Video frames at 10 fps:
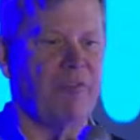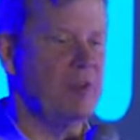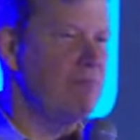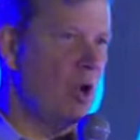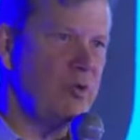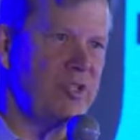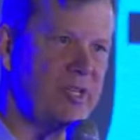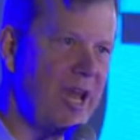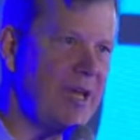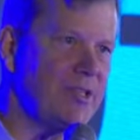In most
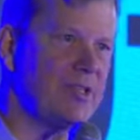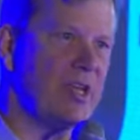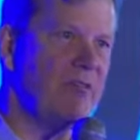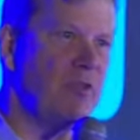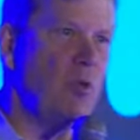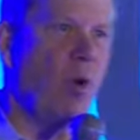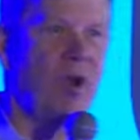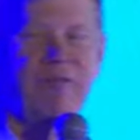states, if you want to